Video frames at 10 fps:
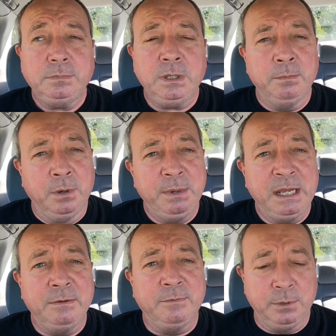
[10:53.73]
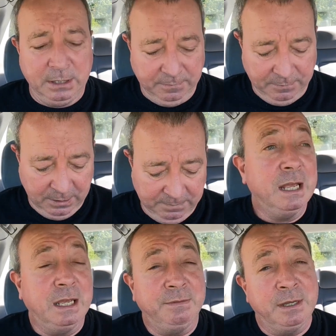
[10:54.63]
I'm probably again 4 out of 5.
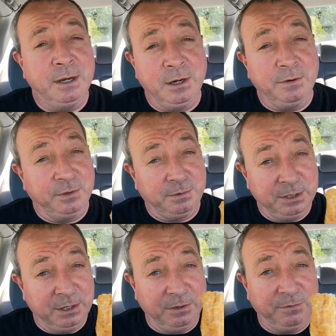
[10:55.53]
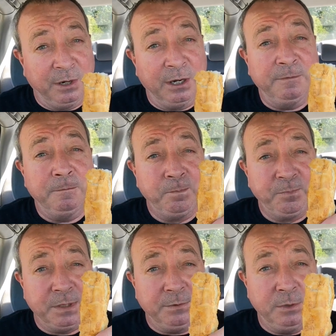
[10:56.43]
Even though I got it for $3.95,
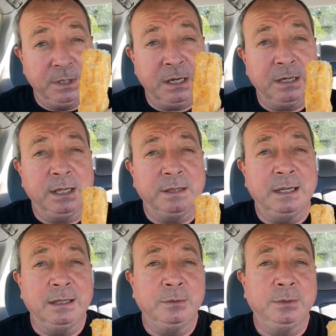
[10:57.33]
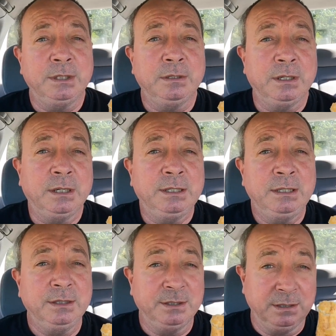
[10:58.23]
if you can't get that little deal that I
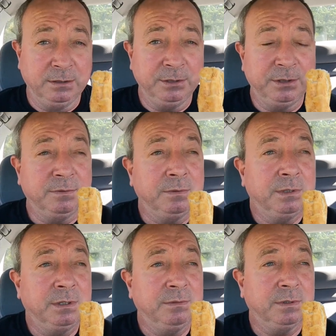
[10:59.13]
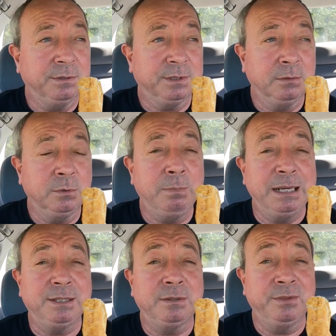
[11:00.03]
did, it's going to cost you $4.95. So we'll
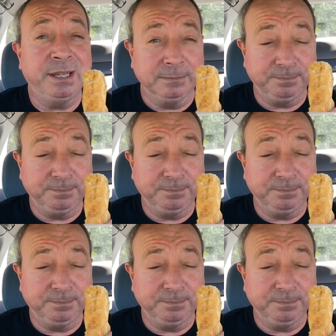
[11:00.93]
base it on that.